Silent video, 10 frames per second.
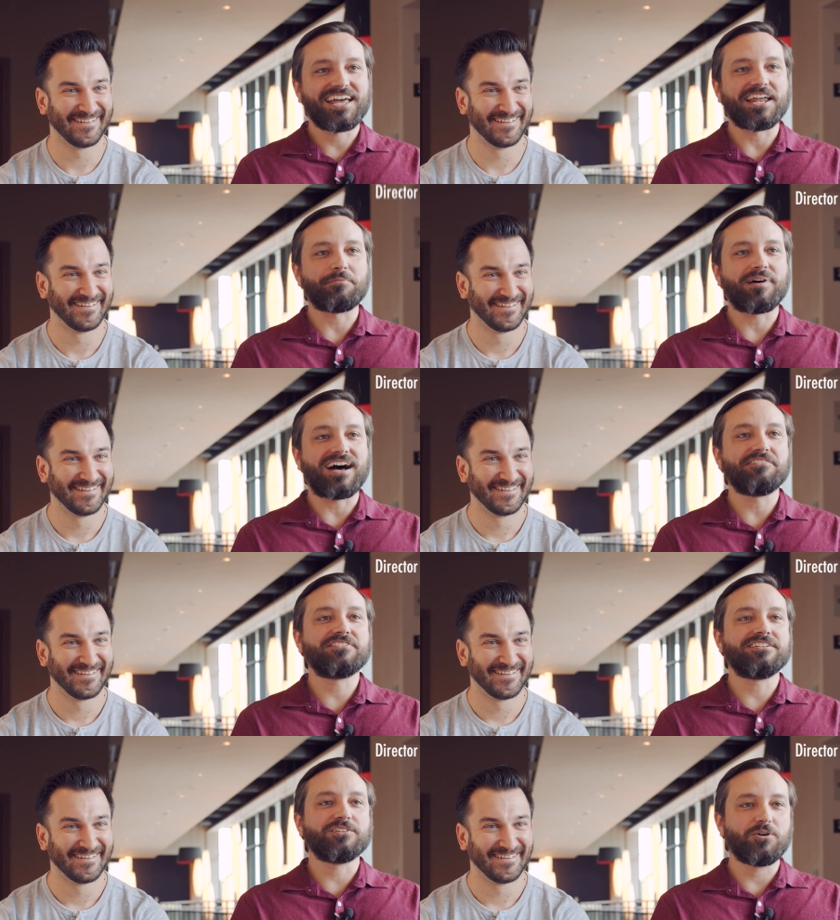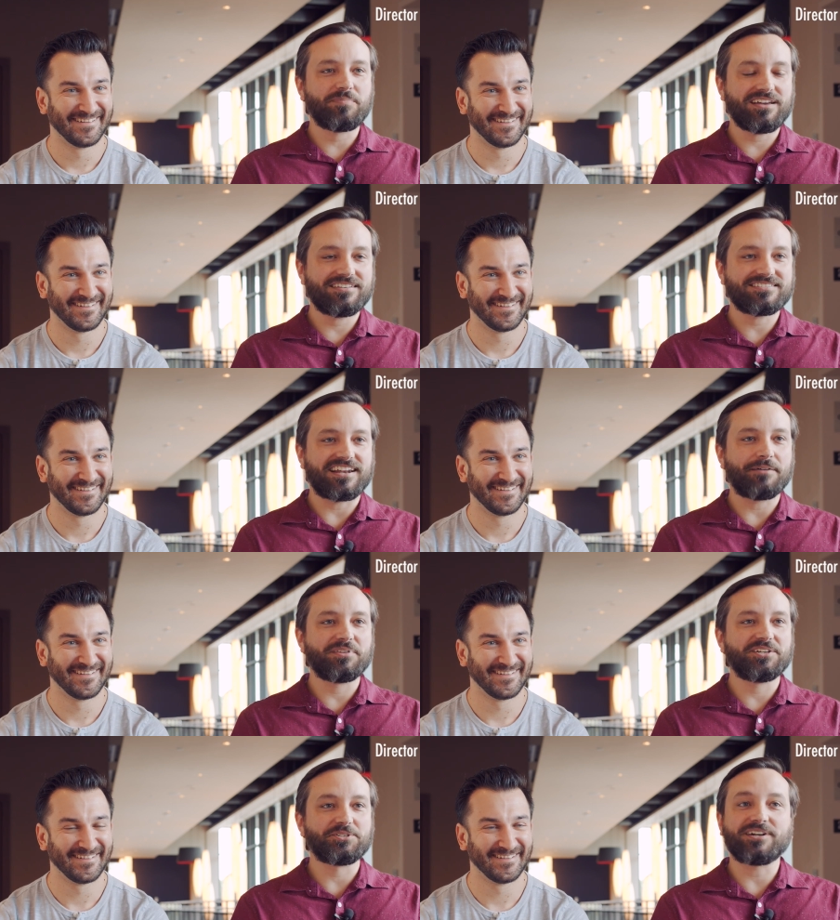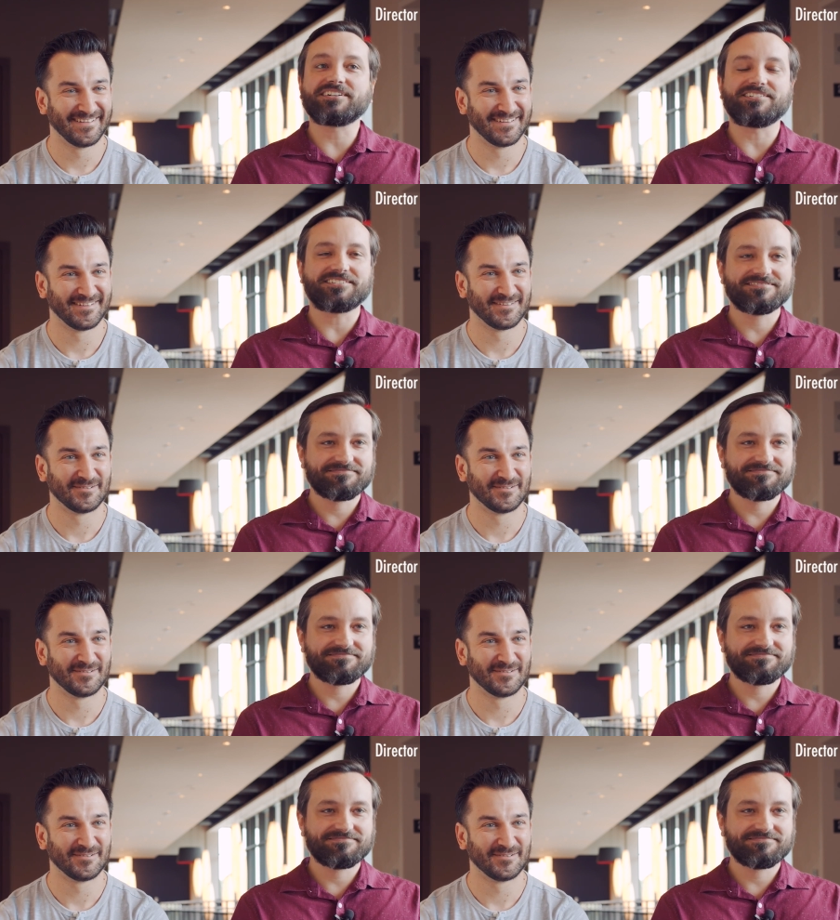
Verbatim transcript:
Speaker 1: and I'm Ivan Lopez, and I'm the director.